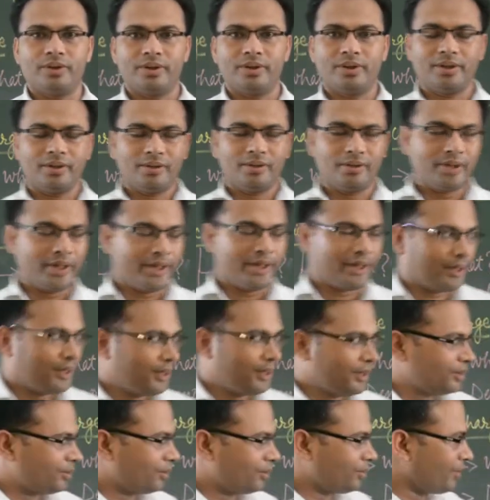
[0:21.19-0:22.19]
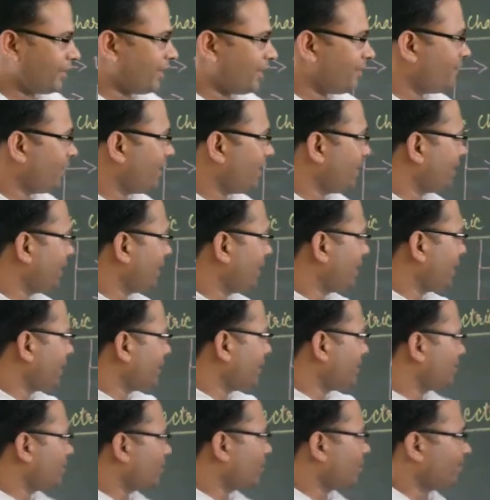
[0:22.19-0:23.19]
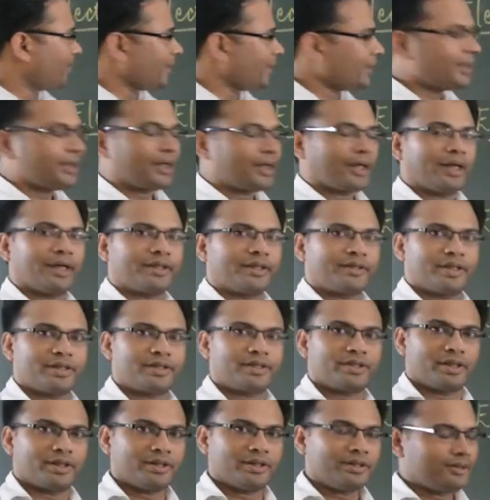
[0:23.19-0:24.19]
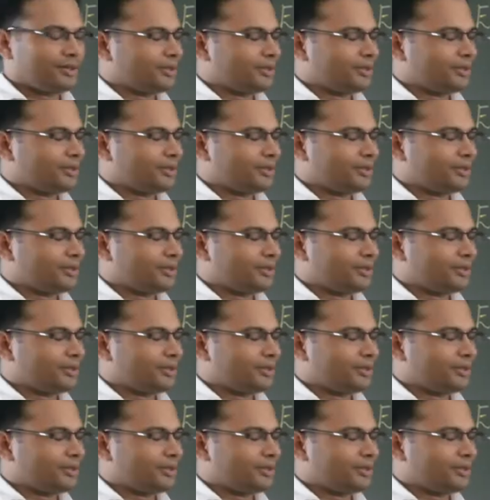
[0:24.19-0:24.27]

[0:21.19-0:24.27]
Okay, so today we are taking the topic electric charge.